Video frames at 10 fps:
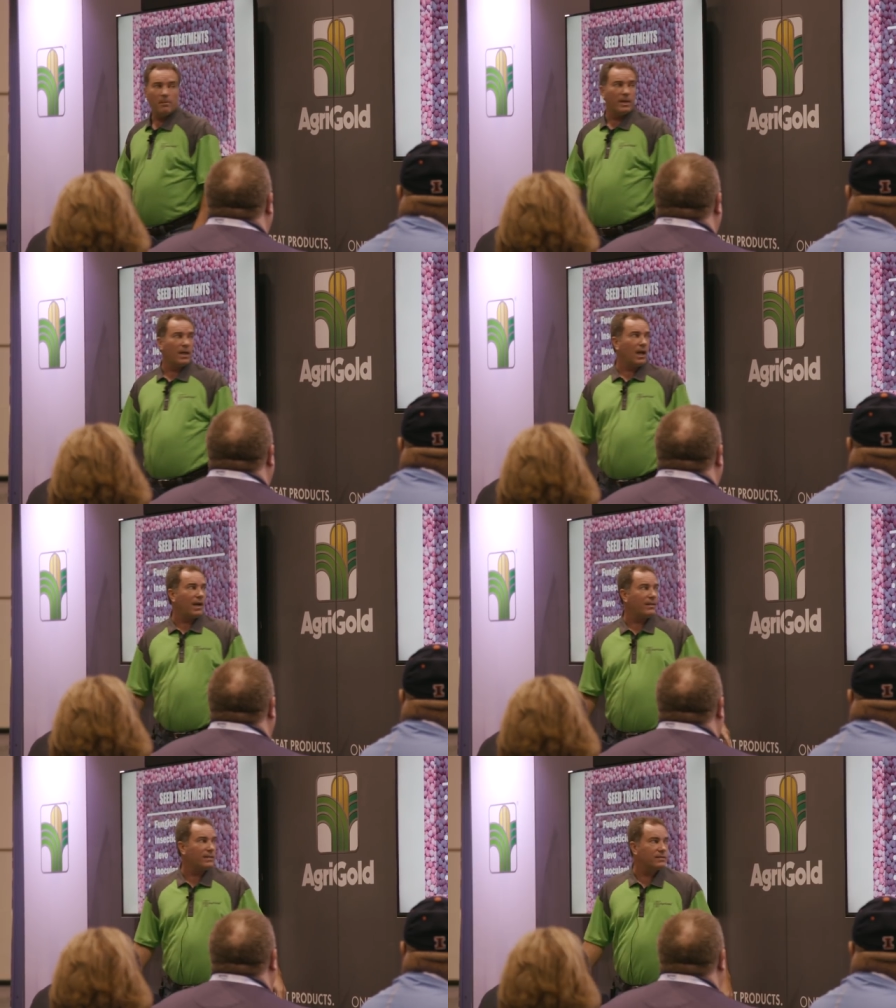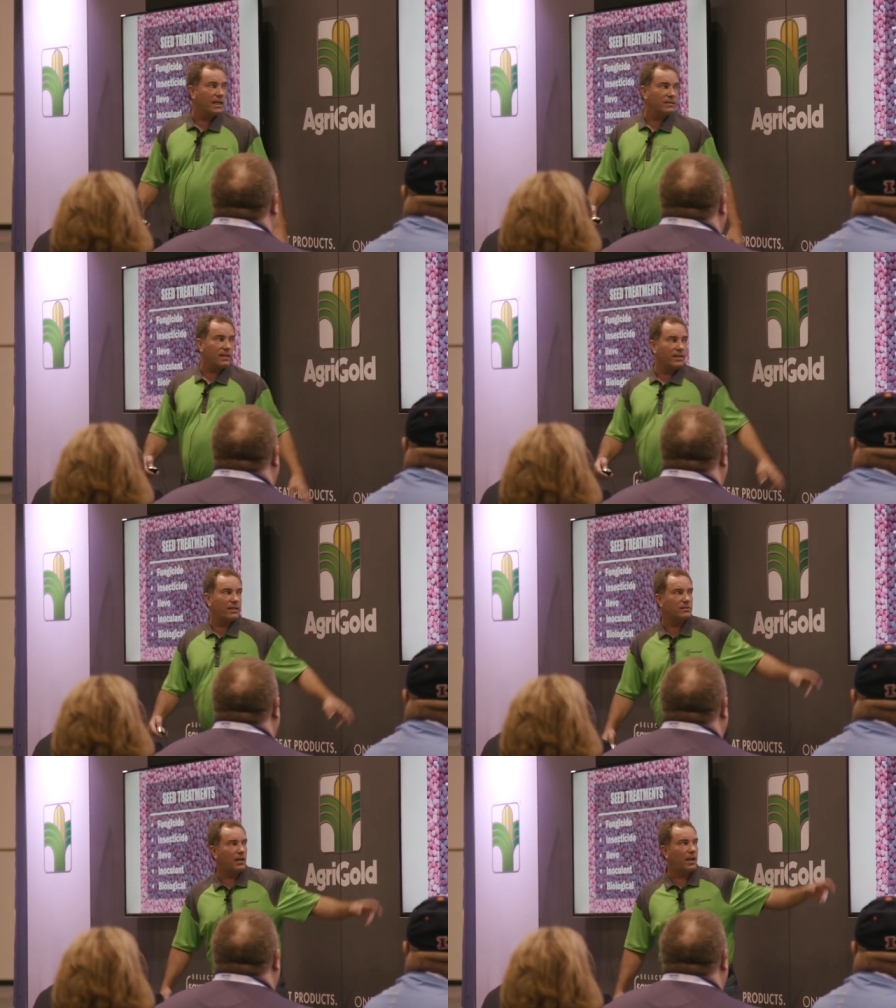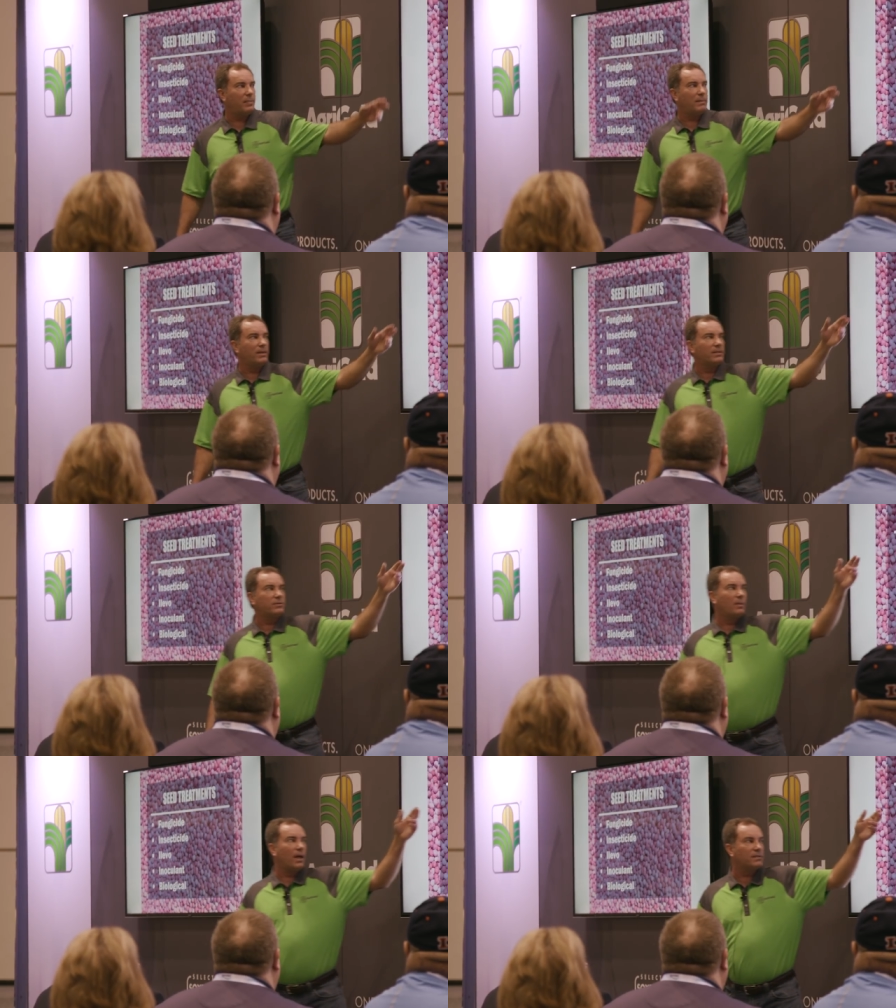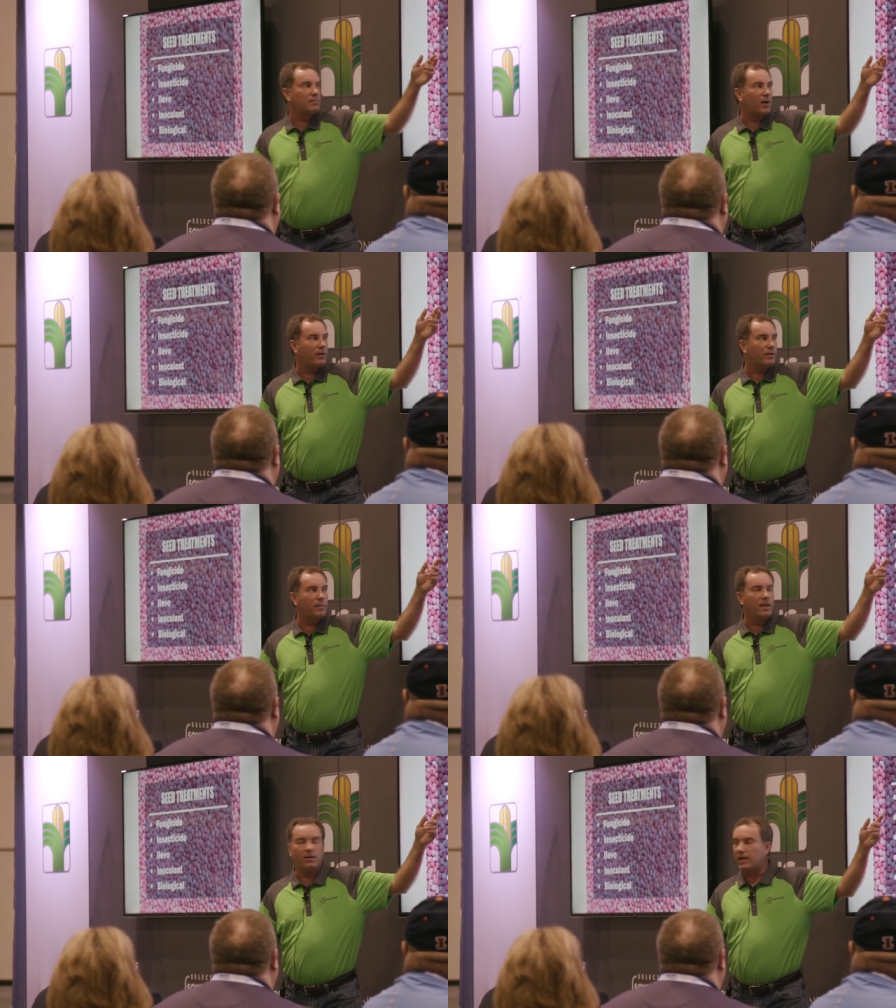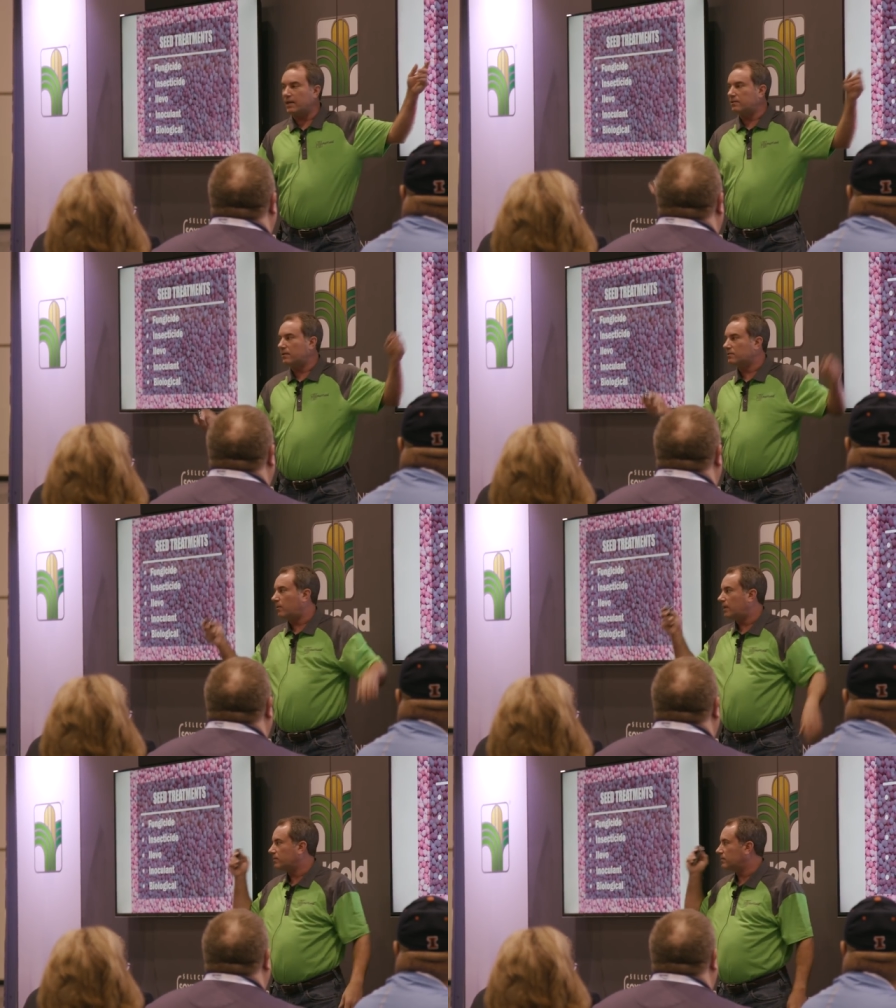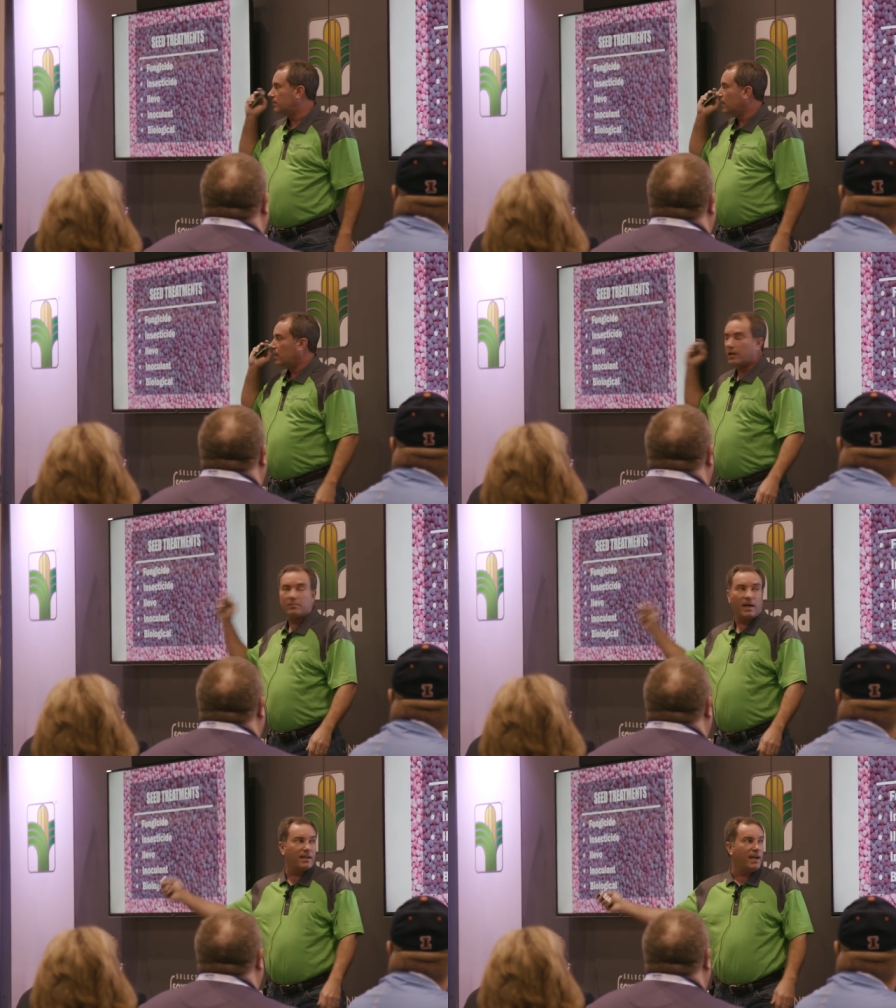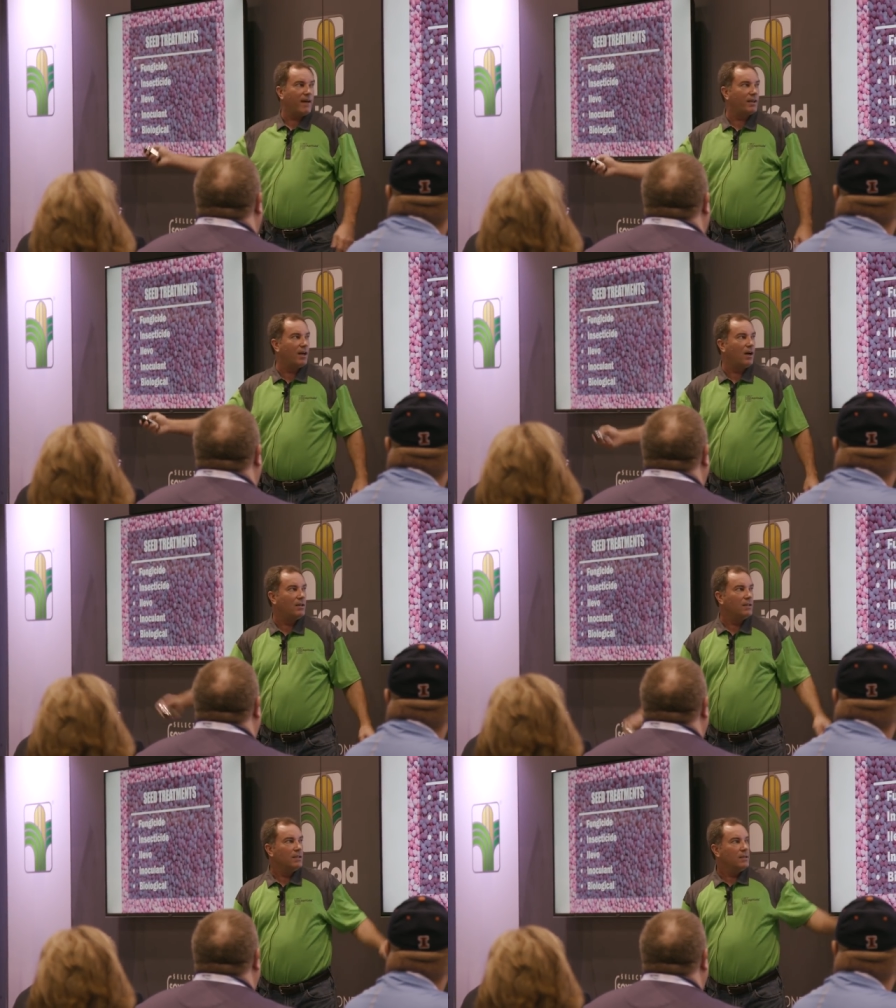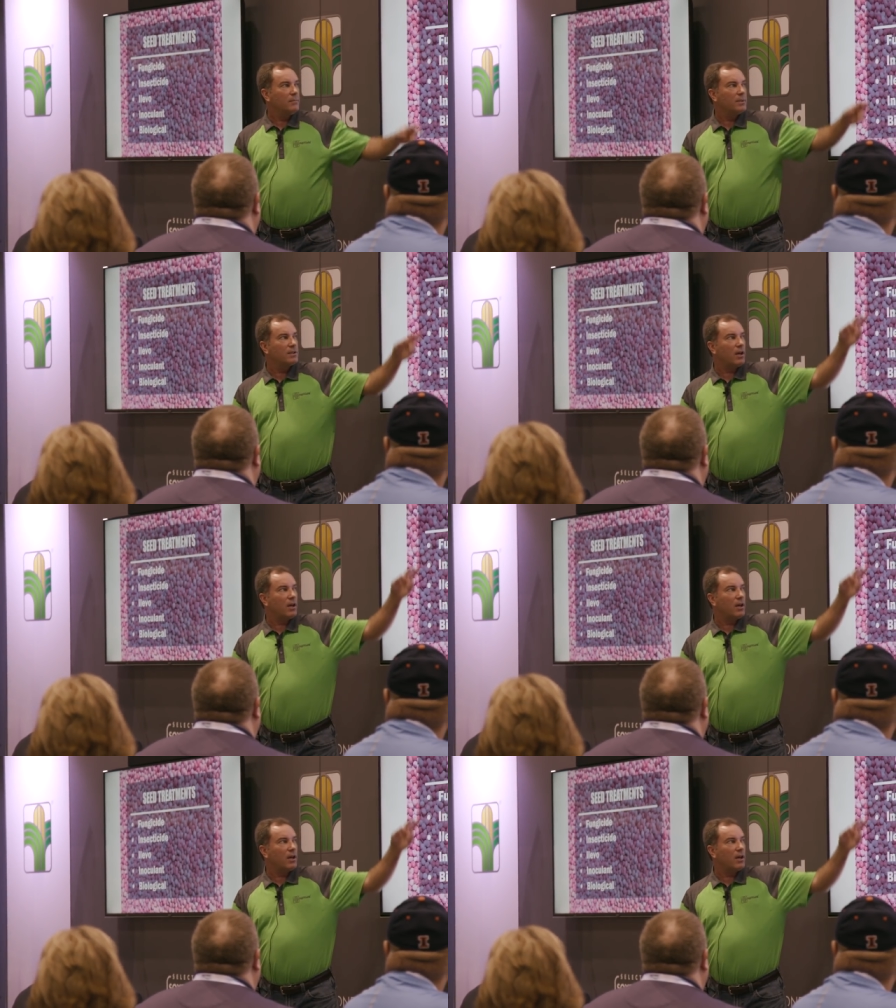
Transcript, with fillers: But a lot of these things, I think there's a lot of people in this room a lot smarter than me who can answer those questions, like Mike Cavanaugh, who